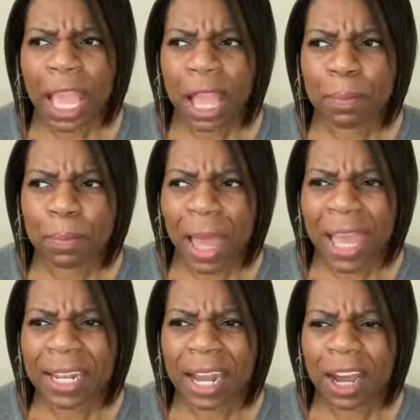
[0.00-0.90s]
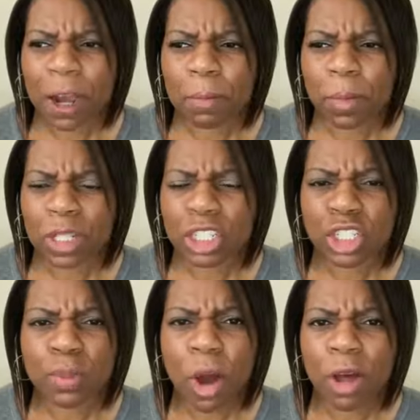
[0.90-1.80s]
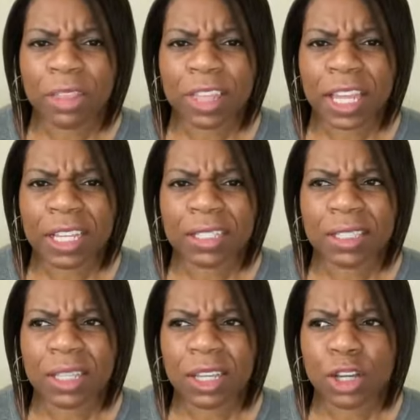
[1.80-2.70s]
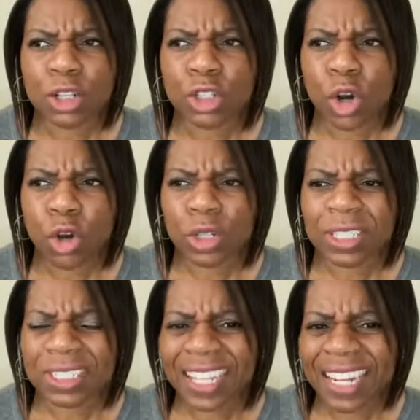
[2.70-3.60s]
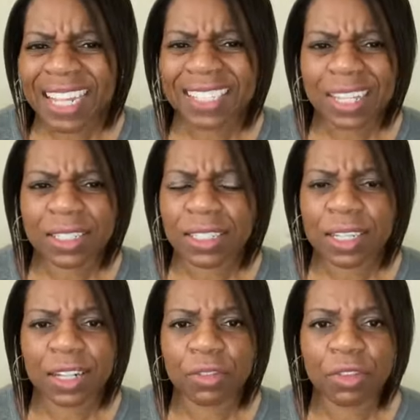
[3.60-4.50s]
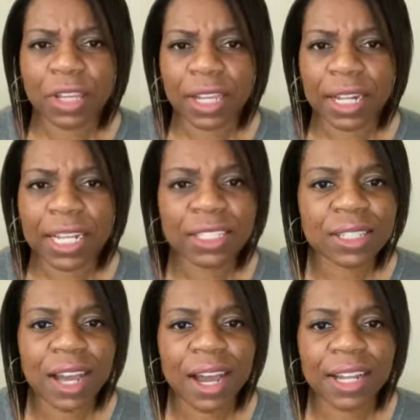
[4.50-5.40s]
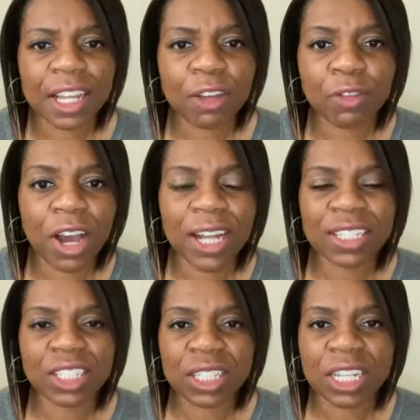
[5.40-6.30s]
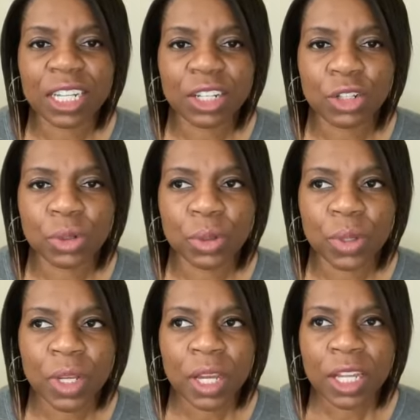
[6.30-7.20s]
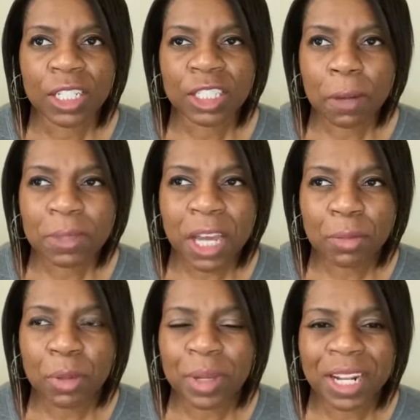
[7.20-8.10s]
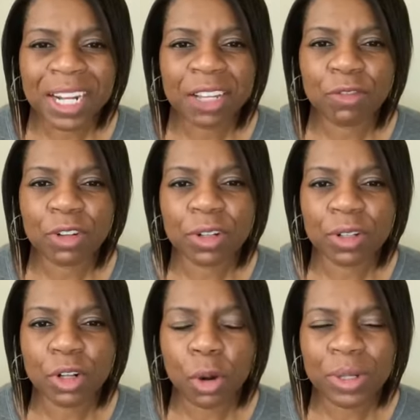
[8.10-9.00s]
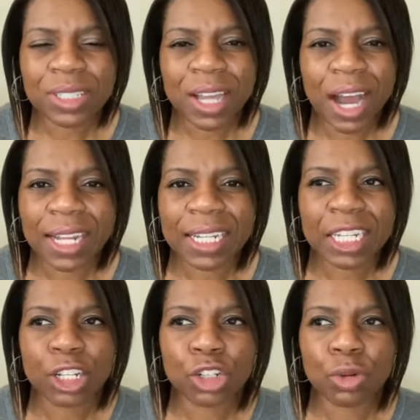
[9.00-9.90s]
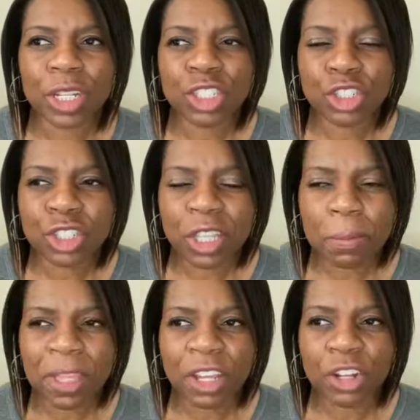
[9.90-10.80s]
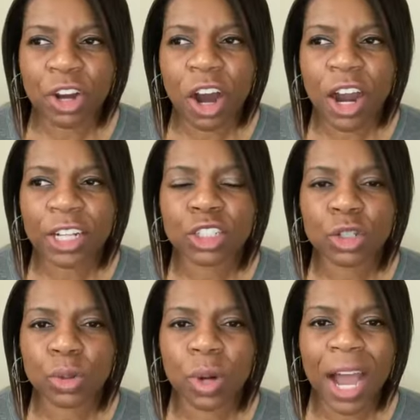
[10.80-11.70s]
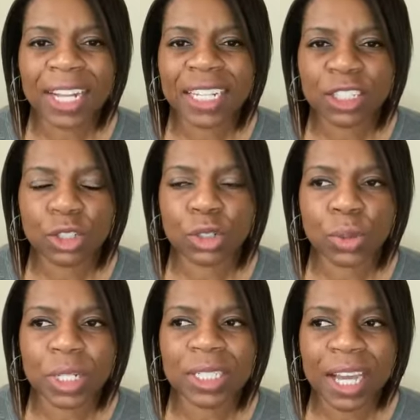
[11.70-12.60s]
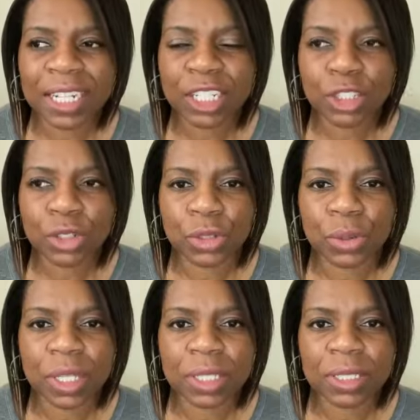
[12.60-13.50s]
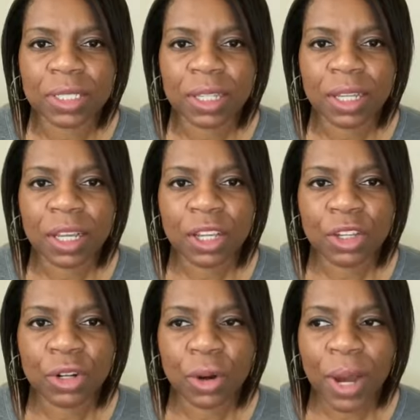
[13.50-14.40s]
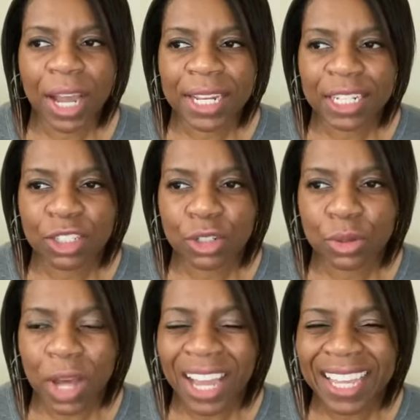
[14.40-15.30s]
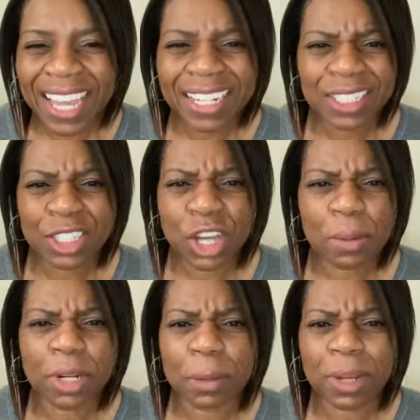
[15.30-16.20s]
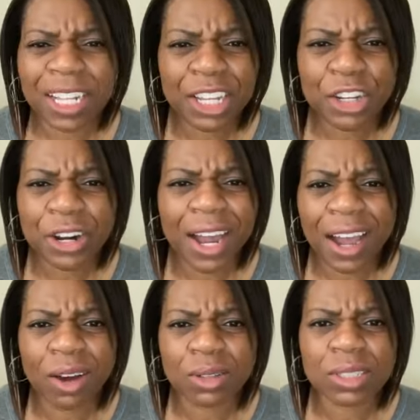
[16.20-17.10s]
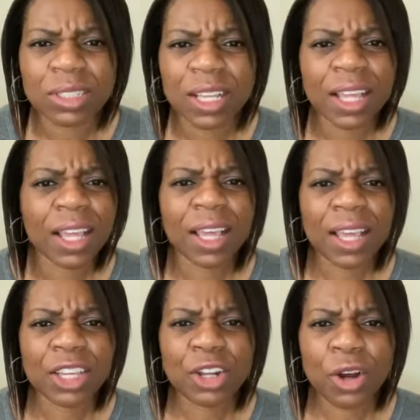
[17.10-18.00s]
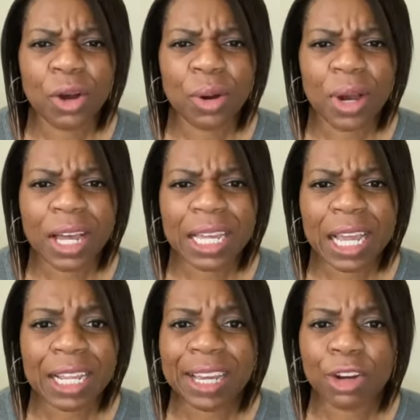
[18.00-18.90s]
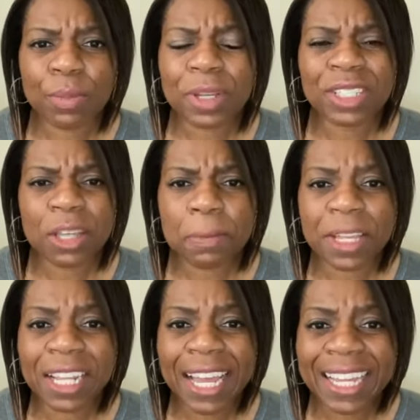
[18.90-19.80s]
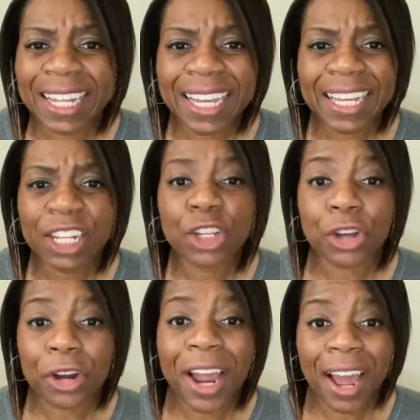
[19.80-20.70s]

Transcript: and and um the small things. Don't see it as insignificant. It's not. If God is leading you sometimes you may not even know it's God leading you. It's just something in your heart to, I need to do this. I need to do this. You know, I need to do, again, this is coming up. Clean your house. You know, it could be something like clean your